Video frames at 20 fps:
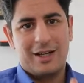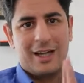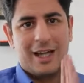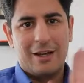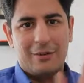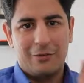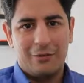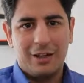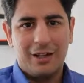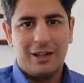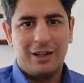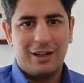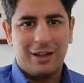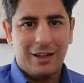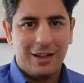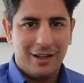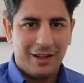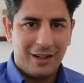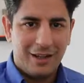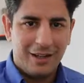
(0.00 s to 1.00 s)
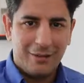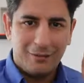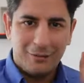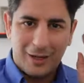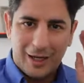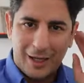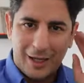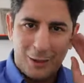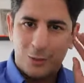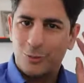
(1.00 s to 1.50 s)
Like every
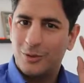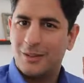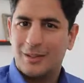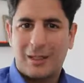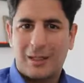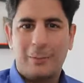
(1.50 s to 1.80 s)
I do